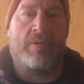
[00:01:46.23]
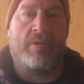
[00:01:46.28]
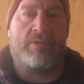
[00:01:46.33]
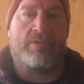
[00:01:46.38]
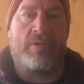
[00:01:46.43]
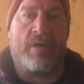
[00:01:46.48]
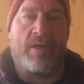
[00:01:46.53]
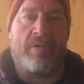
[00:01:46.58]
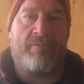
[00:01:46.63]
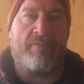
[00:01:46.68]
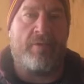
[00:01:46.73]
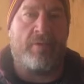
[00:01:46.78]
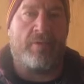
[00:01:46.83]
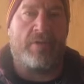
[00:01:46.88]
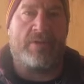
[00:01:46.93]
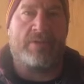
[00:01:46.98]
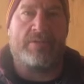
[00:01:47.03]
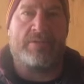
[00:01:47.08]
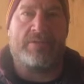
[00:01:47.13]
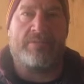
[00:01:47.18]
really try and
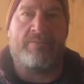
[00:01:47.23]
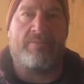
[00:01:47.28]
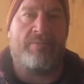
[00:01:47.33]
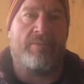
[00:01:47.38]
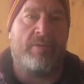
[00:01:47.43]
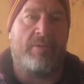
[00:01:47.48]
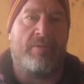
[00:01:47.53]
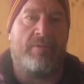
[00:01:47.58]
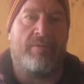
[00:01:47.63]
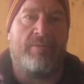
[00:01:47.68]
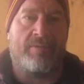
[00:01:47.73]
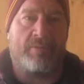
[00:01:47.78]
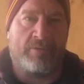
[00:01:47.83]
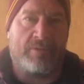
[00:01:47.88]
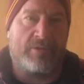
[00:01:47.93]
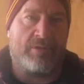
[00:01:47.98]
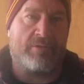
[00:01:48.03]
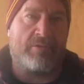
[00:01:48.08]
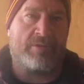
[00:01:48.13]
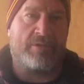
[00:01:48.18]
focus, you know, the
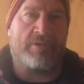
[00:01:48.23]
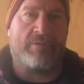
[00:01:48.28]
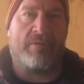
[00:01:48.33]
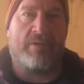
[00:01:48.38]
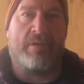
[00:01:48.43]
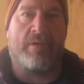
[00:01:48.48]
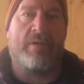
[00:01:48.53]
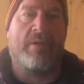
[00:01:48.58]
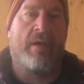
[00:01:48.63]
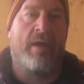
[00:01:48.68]
first series of the